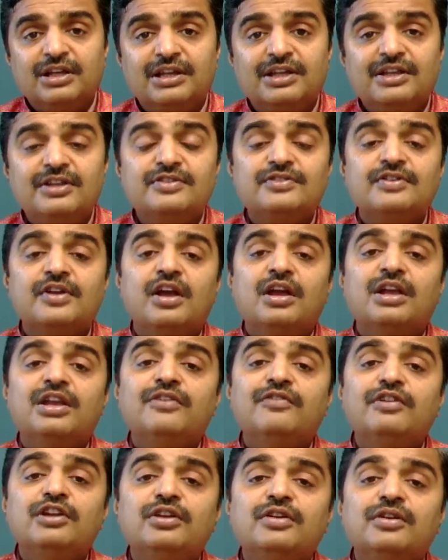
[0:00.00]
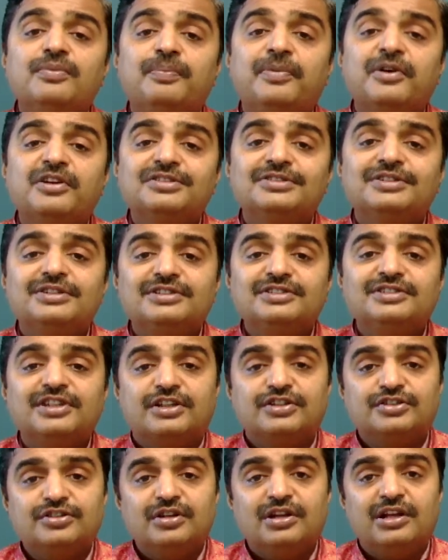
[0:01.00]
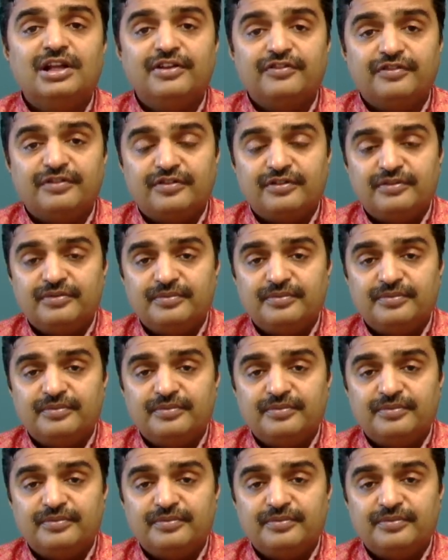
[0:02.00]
is even your personal sexual life.